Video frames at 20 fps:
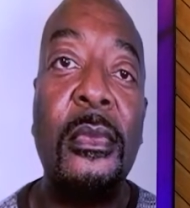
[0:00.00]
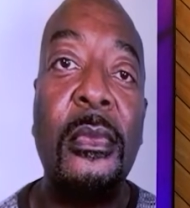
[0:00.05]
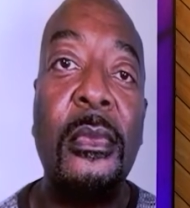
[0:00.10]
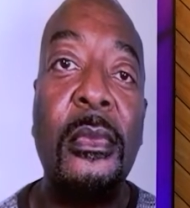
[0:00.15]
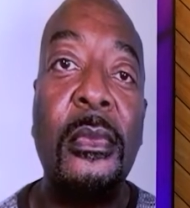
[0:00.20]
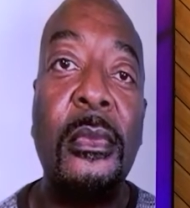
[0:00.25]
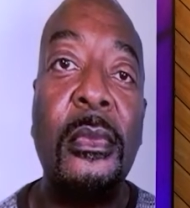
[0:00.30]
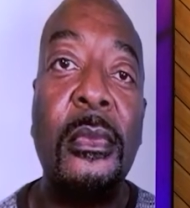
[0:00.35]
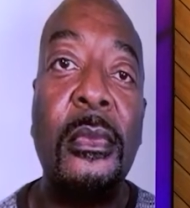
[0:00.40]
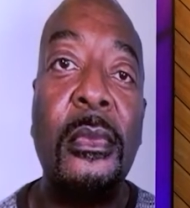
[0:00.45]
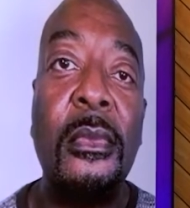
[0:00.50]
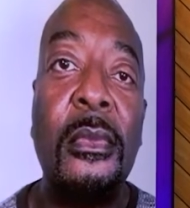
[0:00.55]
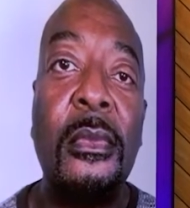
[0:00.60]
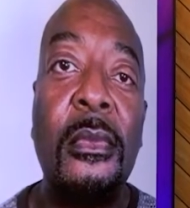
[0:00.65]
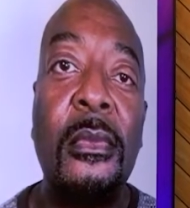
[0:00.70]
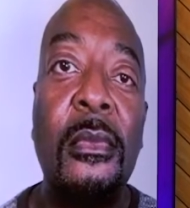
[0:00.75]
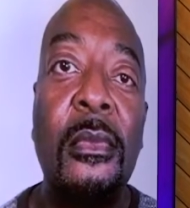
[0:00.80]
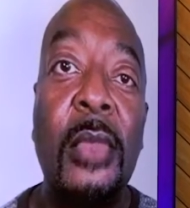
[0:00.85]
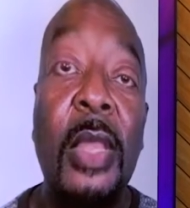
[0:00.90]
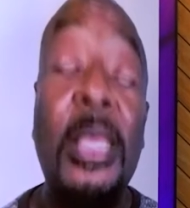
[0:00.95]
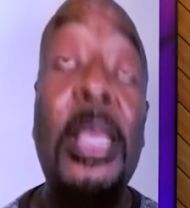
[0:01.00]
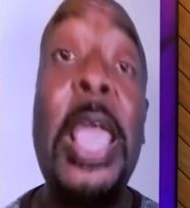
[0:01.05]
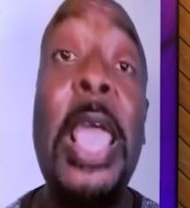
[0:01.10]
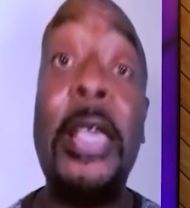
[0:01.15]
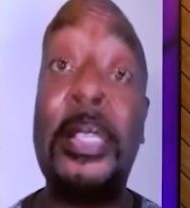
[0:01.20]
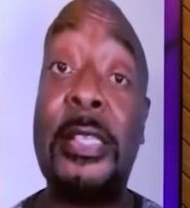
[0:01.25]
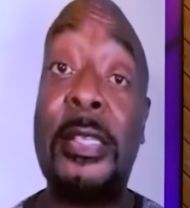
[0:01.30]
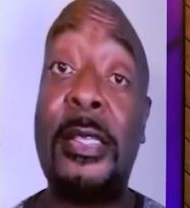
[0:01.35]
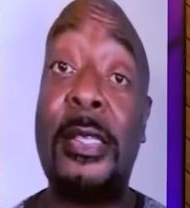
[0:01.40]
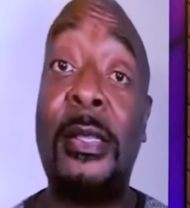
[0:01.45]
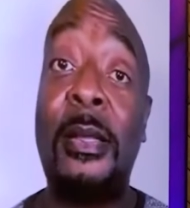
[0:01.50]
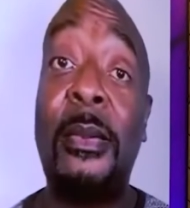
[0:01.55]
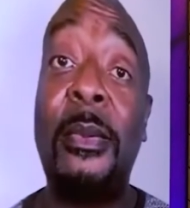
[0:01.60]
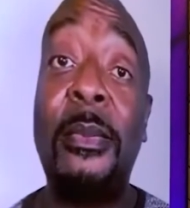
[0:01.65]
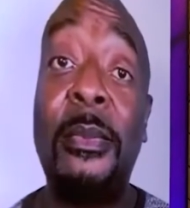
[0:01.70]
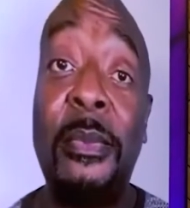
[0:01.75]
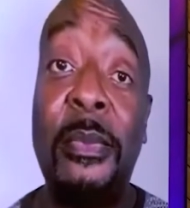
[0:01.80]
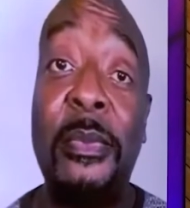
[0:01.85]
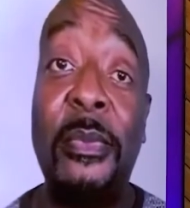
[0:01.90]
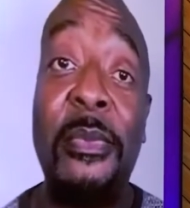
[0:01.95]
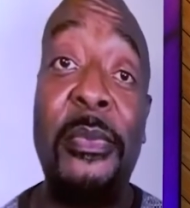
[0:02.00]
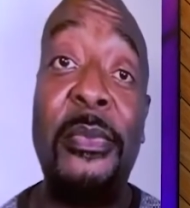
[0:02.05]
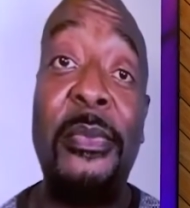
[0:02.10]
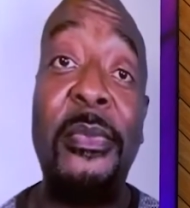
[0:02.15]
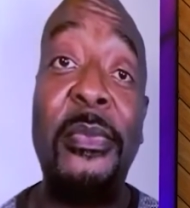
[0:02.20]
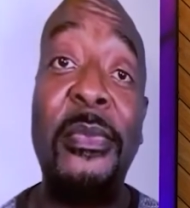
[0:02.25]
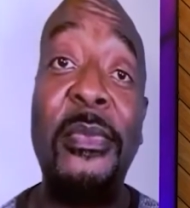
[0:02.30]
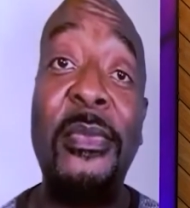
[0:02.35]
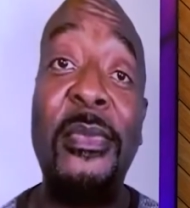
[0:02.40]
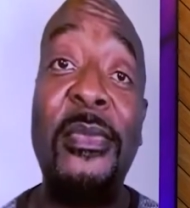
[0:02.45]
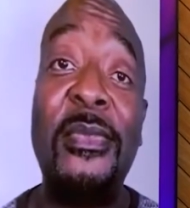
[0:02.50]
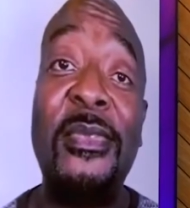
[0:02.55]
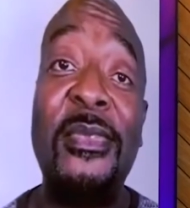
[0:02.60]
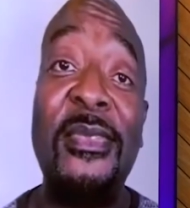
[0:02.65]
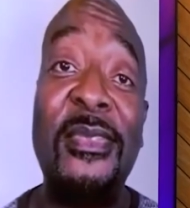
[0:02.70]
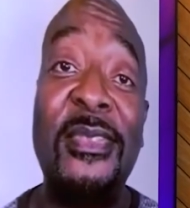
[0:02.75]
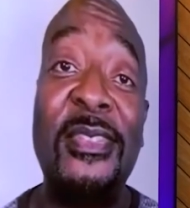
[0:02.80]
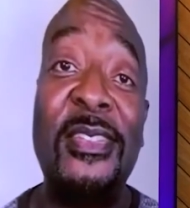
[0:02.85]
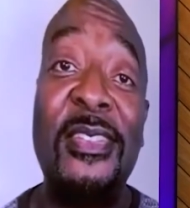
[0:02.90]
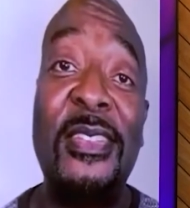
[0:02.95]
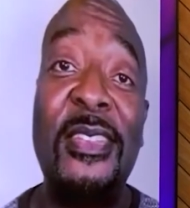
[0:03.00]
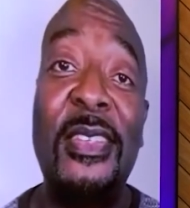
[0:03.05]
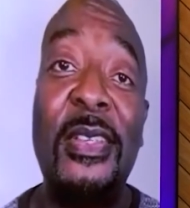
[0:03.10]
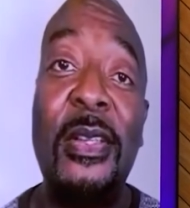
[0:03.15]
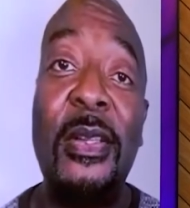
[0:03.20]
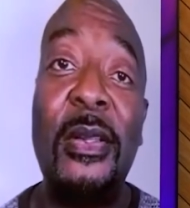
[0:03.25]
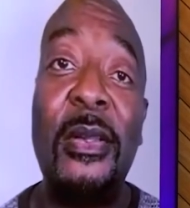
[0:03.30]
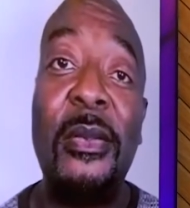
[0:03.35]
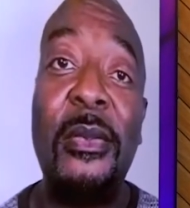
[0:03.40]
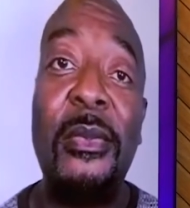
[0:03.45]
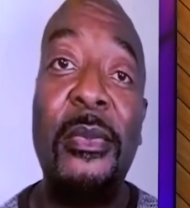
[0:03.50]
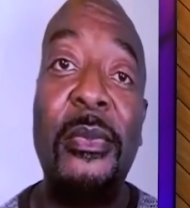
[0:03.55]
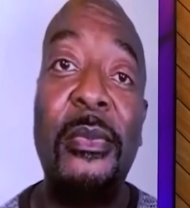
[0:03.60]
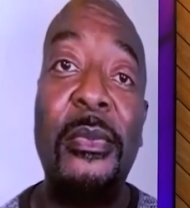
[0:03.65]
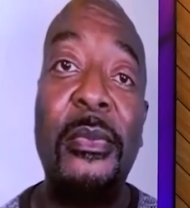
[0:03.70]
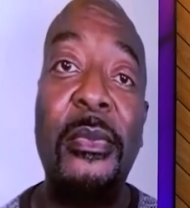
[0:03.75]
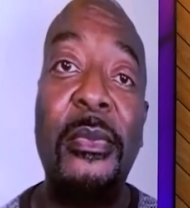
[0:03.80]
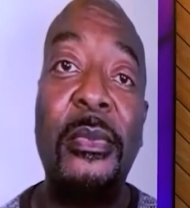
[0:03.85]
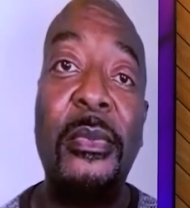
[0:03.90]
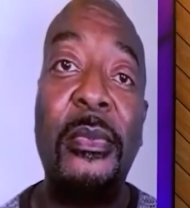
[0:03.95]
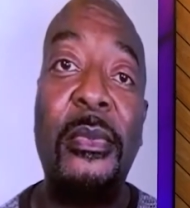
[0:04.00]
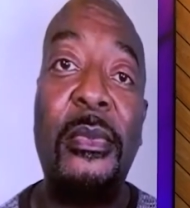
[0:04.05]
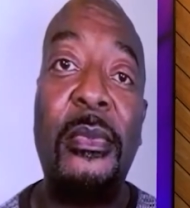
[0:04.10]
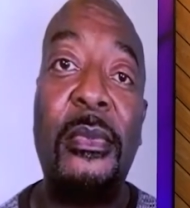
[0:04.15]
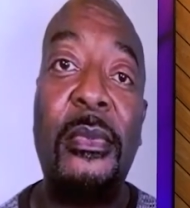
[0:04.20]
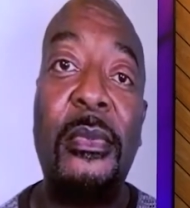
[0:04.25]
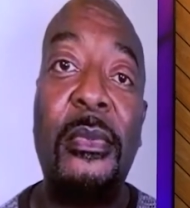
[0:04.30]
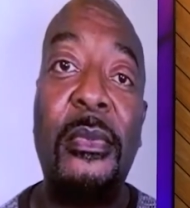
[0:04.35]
Has it ever gotten so hard where you said, you know what, I'm done with this?